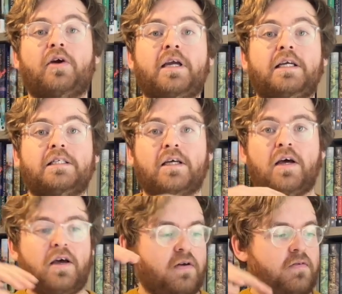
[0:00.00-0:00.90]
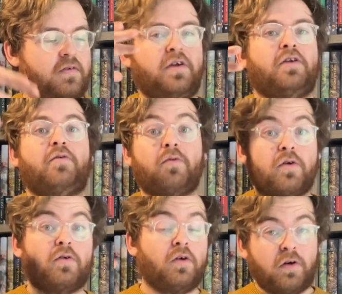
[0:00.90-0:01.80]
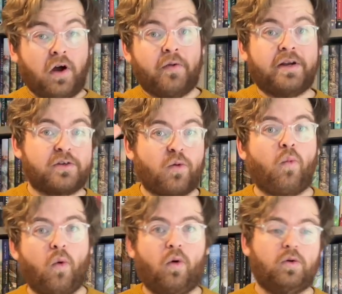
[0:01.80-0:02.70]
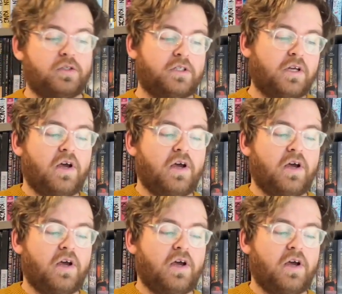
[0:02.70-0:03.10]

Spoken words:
he's, going towards